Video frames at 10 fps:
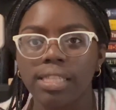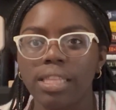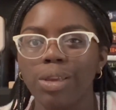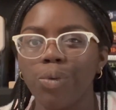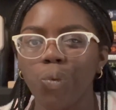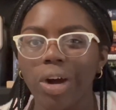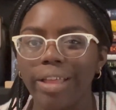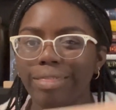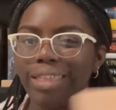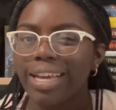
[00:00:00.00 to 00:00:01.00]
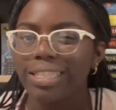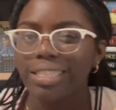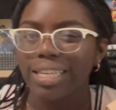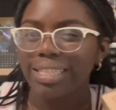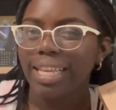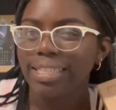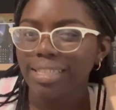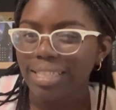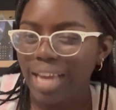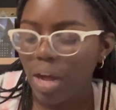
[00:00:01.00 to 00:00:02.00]
the one that says
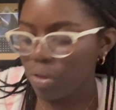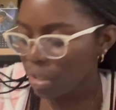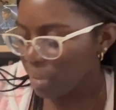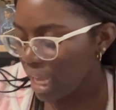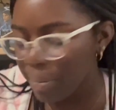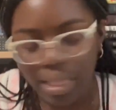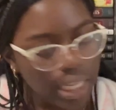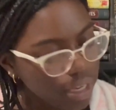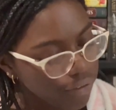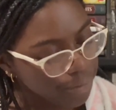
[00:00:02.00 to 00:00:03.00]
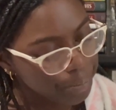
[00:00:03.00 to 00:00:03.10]
lessons in alchemy, I believe.